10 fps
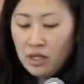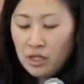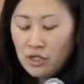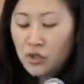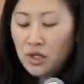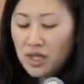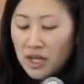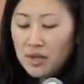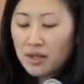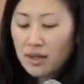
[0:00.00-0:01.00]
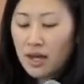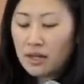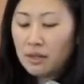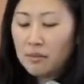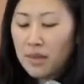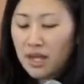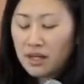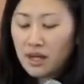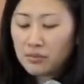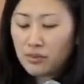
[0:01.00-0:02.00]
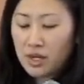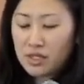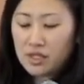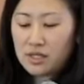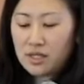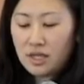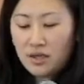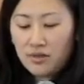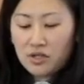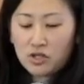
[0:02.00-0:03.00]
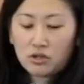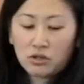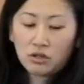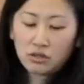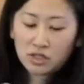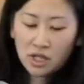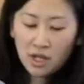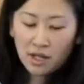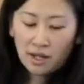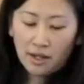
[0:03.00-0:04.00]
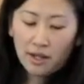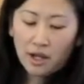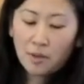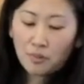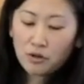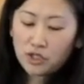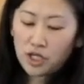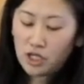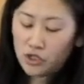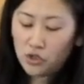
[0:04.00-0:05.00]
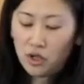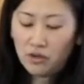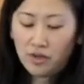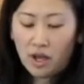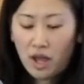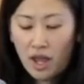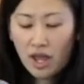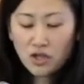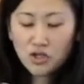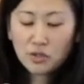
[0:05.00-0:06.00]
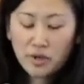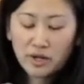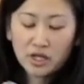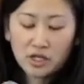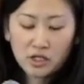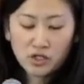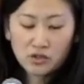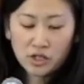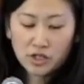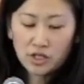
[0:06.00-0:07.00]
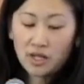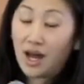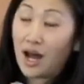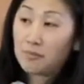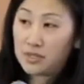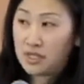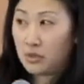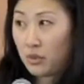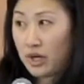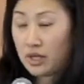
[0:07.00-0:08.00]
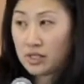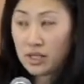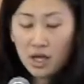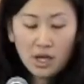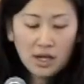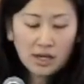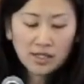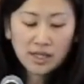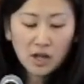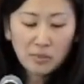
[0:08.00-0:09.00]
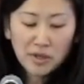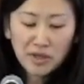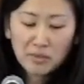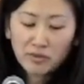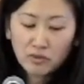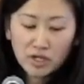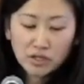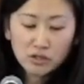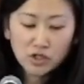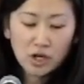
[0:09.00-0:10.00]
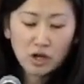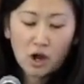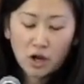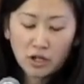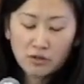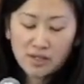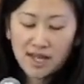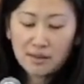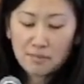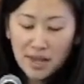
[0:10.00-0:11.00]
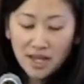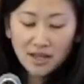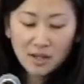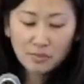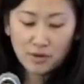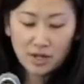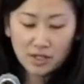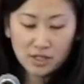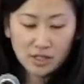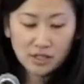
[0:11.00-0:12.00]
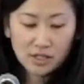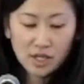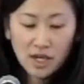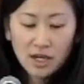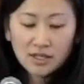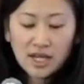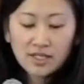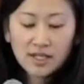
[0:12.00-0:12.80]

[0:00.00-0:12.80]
So claiming that mainline Protestants and evangelicals approach the issue of Asian American construction in opposite ways, a scholar by the name of Russell Jung argues that mainline Protestants tend to